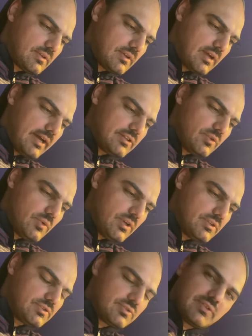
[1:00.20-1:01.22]
I don't
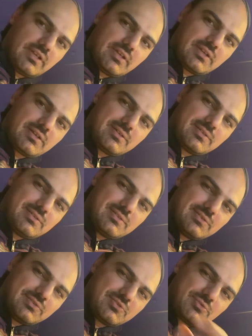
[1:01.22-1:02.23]
want to take
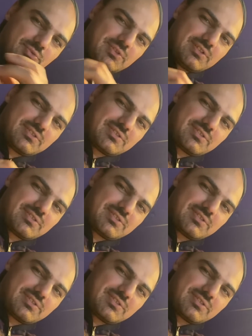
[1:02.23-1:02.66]
students